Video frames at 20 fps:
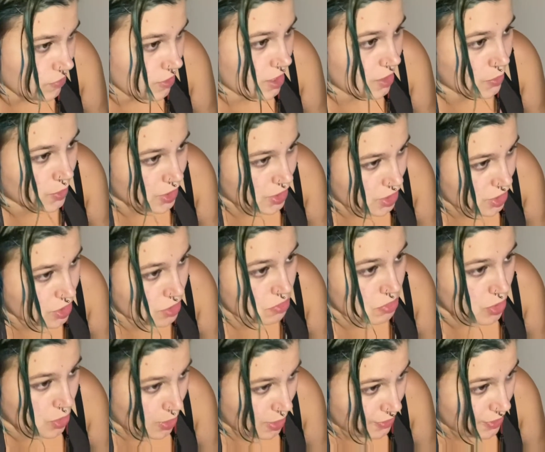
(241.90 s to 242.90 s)
Which
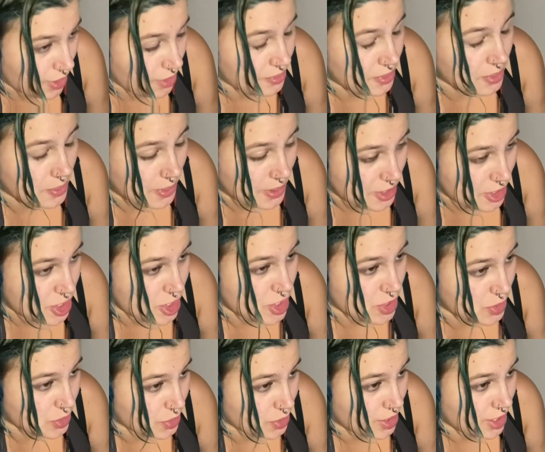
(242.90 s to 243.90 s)
you have every right to
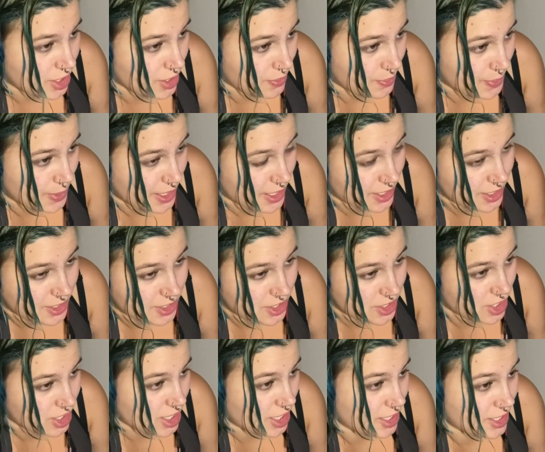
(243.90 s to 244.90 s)
do, because
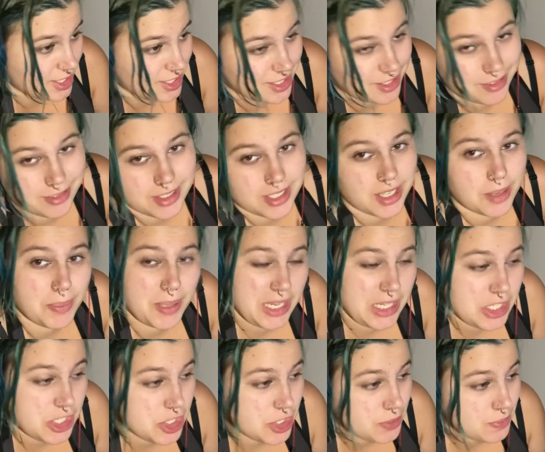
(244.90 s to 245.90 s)
she kind of sounds like a
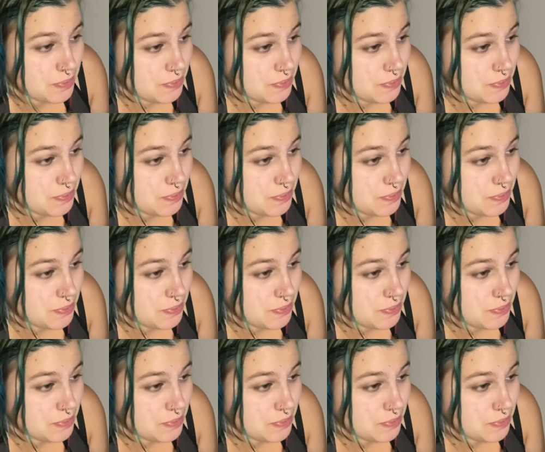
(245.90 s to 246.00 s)
bitch.